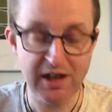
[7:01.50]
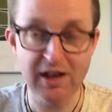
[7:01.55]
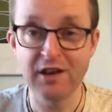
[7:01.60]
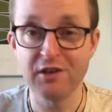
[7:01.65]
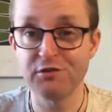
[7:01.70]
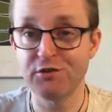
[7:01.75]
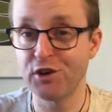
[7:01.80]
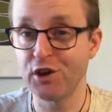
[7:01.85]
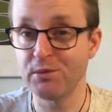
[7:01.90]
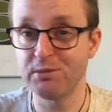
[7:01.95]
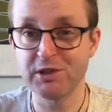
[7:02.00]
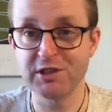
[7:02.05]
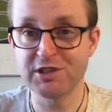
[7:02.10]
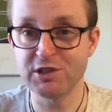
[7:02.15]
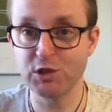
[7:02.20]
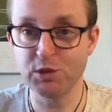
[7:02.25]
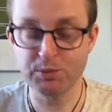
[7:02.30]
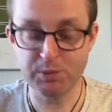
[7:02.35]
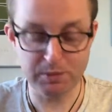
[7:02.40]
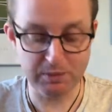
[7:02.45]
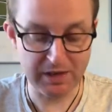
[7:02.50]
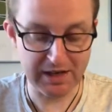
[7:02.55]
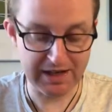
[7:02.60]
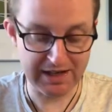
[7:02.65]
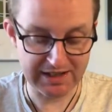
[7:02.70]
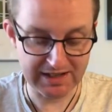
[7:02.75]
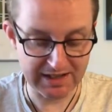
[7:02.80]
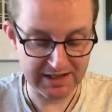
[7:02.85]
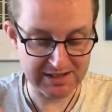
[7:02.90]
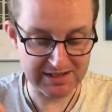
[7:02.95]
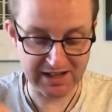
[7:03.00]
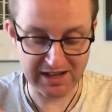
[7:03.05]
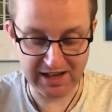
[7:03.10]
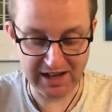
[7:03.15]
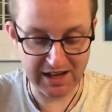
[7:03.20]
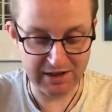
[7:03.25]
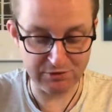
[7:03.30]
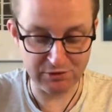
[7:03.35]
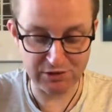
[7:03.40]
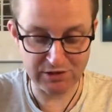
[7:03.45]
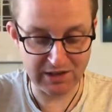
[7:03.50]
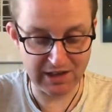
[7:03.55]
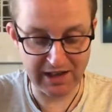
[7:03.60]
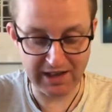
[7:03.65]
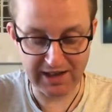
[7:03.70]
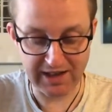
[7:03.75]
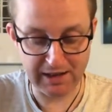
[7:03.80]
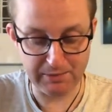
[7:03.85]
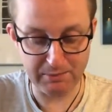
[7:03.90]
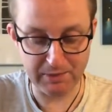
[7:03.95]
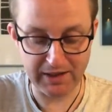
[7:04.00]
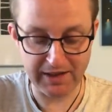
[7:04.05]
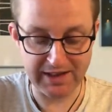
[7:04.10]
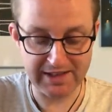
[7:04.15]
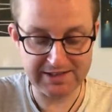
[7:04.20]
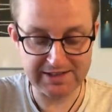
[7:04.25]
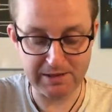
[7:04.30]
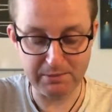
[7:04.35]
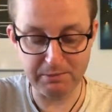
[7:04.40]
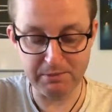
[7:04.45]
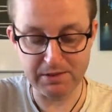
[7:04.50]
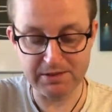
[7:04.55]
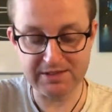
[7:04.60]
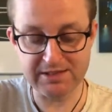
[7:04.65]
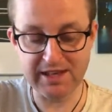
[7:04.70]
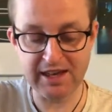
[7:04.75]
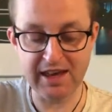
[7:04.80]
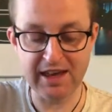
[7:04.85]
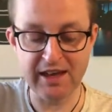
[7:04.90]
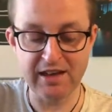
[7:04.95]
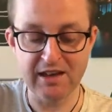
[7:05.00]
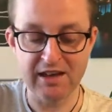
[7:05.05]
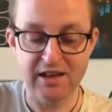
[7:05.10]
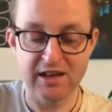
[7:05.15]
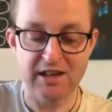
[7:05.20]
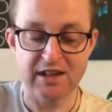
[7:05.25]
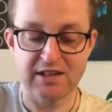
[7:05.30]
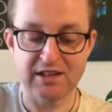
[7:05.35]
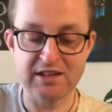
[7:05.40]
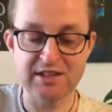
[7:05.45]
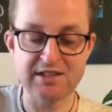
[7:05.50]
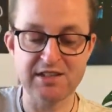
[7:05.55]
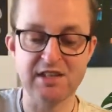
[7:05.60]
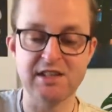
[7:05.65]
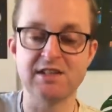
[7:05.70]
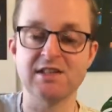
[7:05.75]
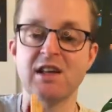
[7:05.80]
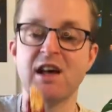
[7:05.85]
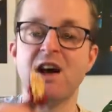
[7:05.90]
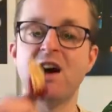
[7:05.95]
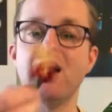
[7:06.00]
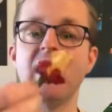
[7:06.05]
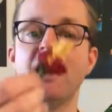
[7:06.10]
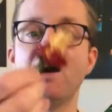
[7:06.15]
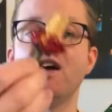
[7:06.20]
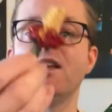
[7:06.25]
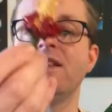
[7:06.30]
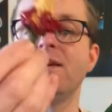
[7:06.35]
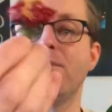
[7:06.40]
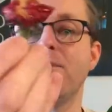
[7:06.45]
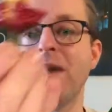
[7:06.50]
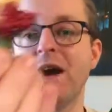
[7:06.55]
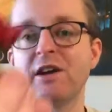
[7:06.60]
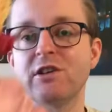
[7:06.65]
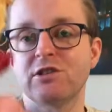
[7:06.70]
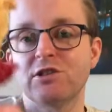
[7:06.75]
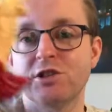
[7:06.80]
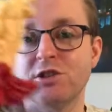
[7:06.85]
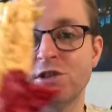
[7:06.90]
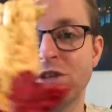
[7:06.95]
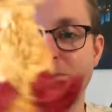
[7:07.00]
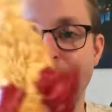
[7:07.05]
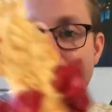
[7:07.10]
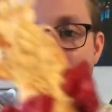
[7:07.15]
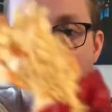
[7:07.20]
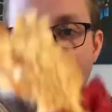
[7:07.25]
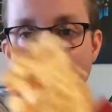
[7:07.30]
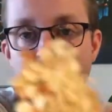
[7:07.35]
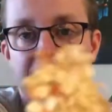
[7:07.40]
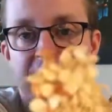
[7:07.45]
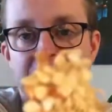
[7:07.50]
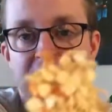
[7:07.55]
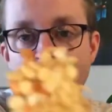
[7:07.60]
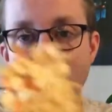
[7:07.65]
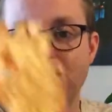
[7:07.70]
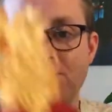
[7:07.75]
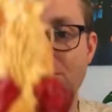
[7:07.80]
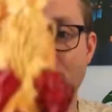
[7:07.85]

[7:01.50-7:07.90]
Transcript: from the supermarkets. And I've got like a couple examples here. This is the macaroni pepper. If you